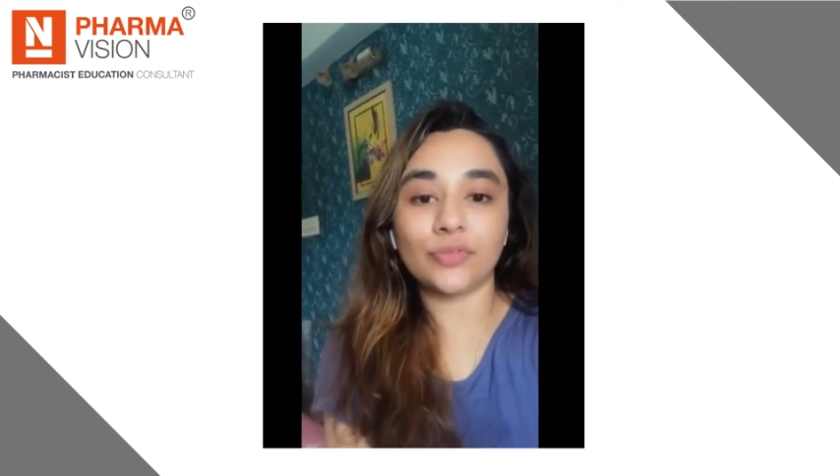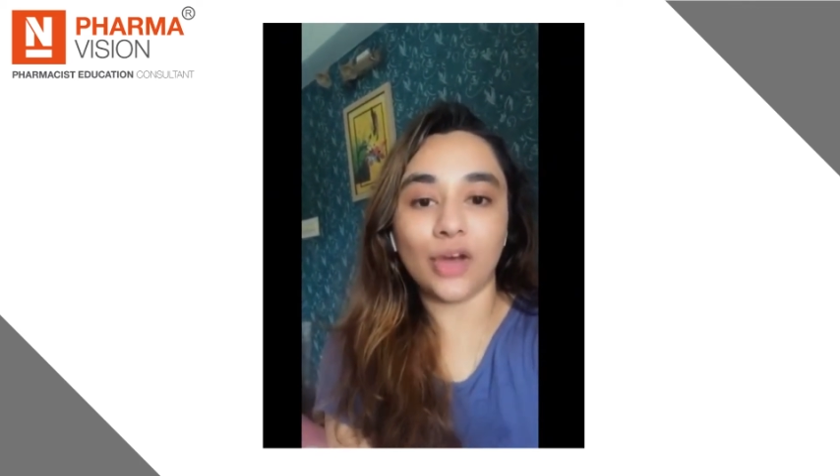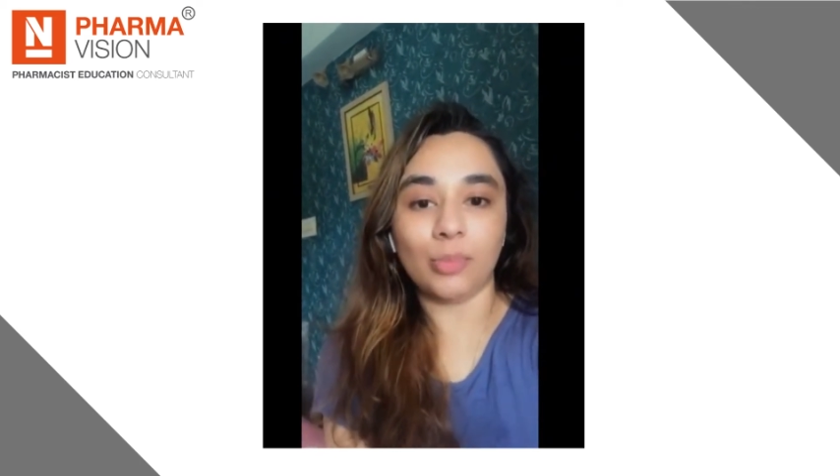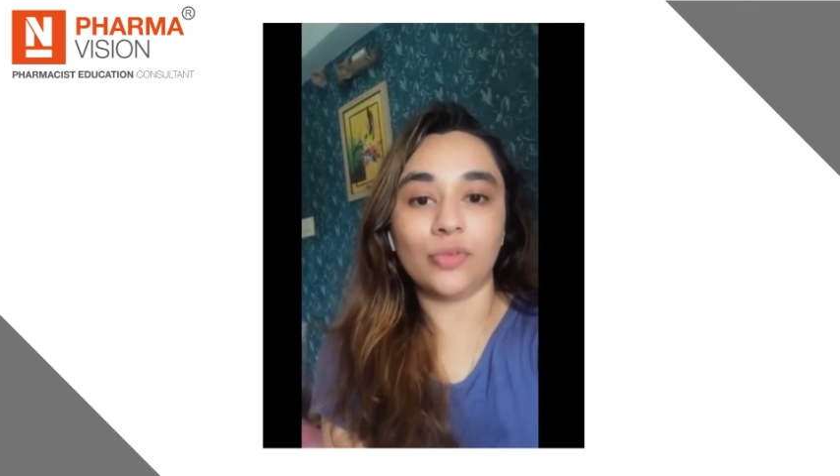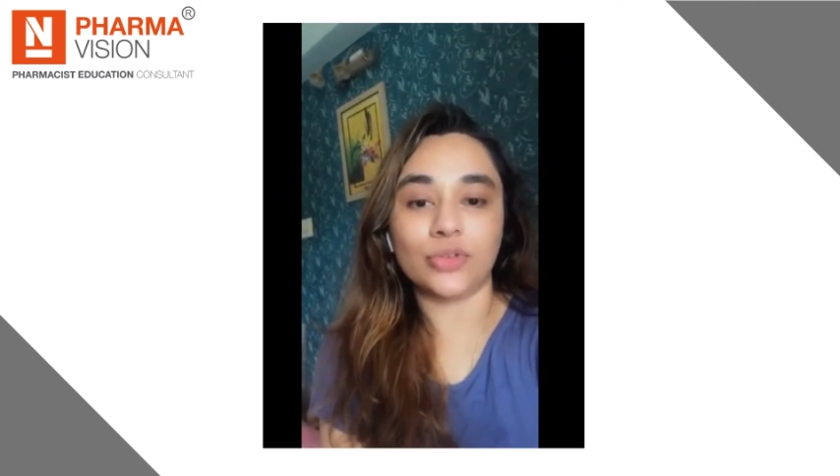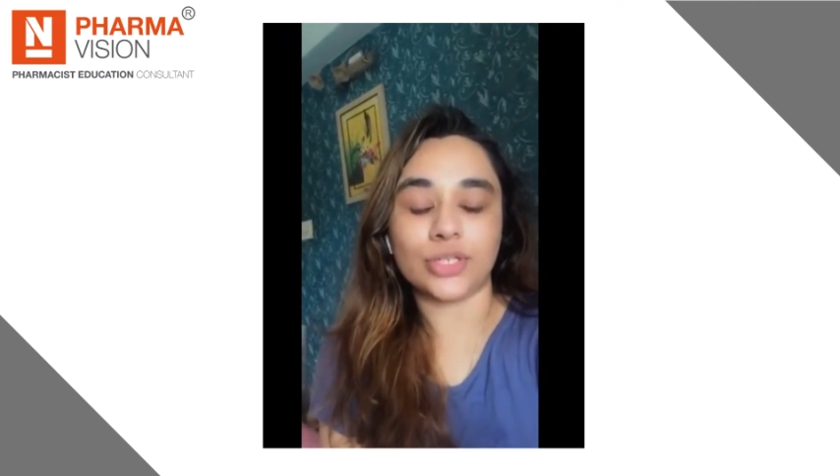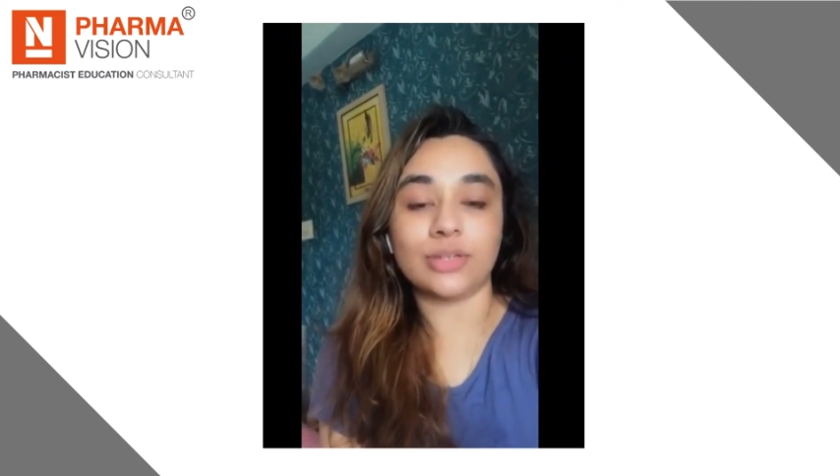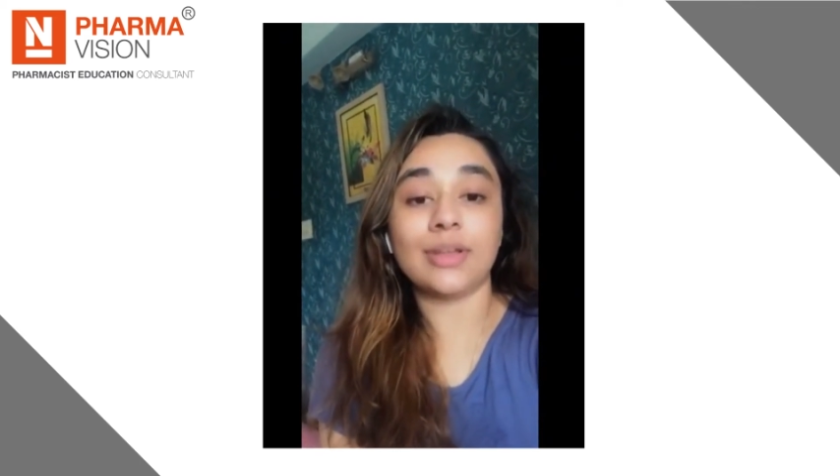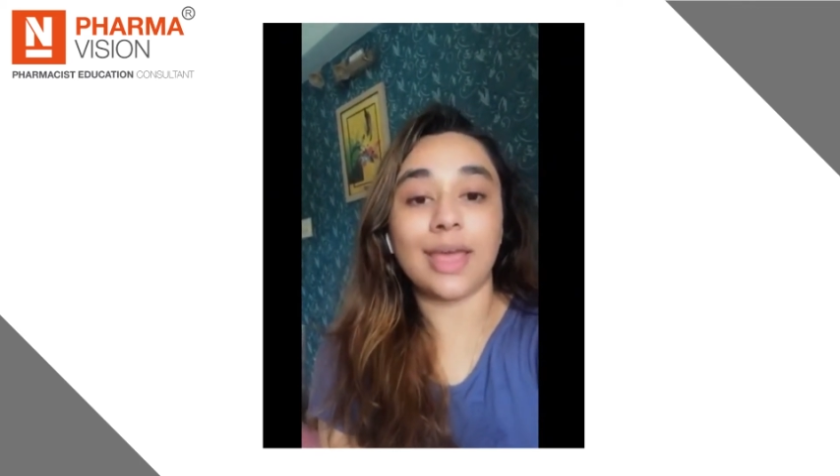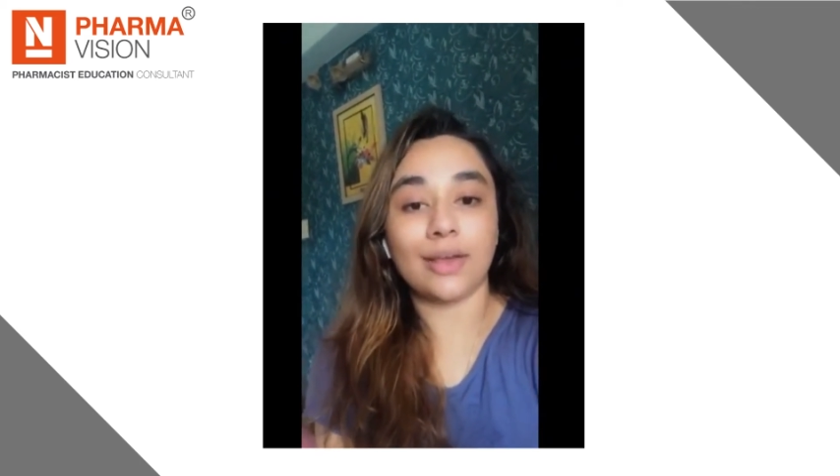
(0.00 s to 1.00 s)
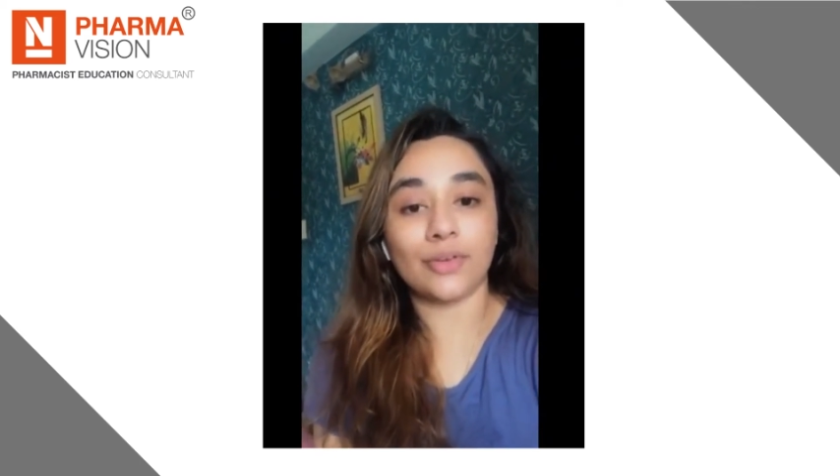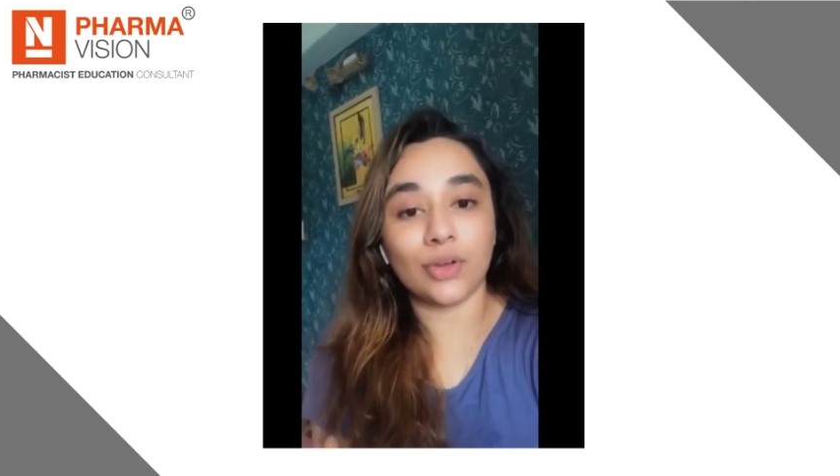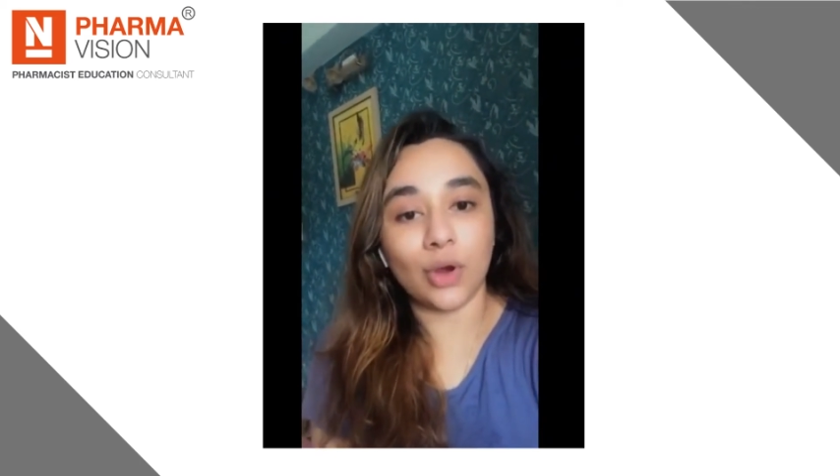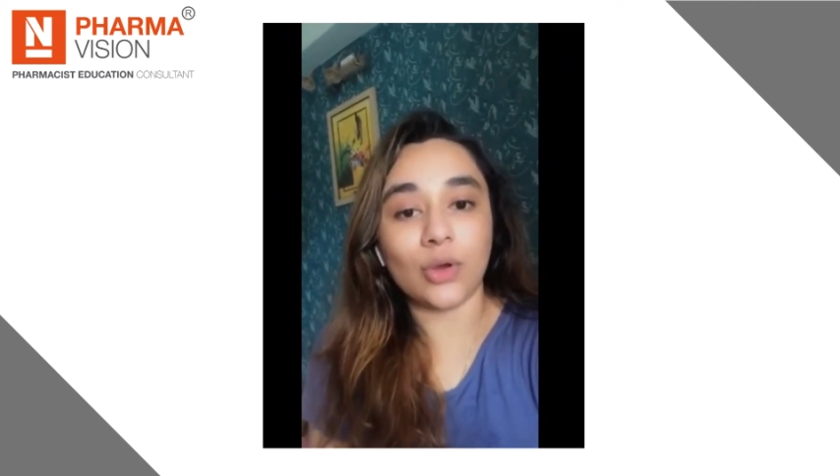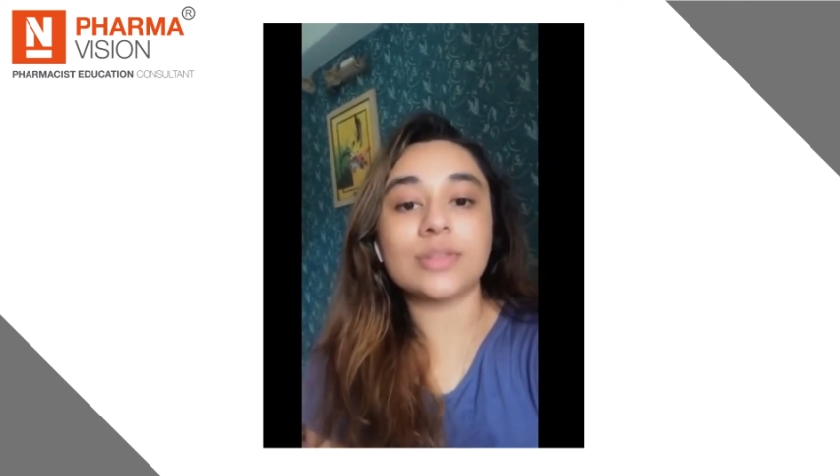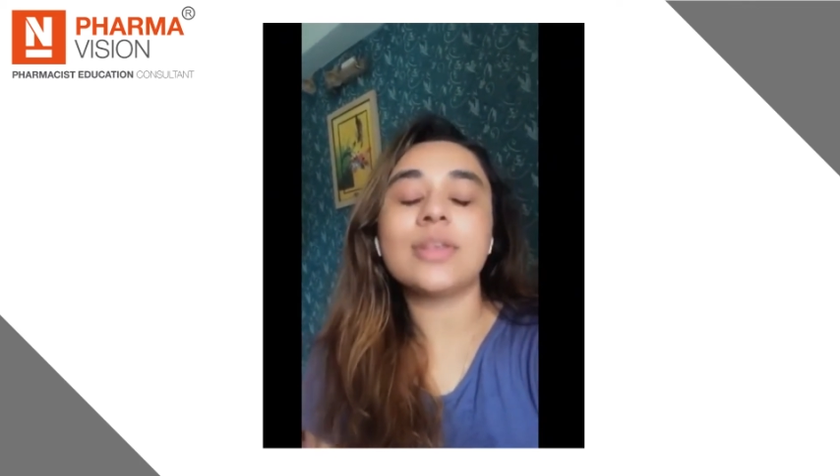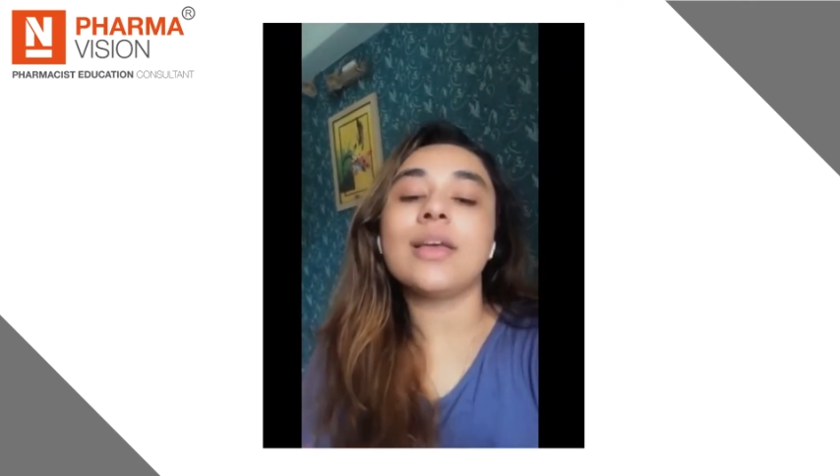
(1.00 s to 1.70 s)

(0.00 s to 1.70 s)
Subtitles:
Pharmavision because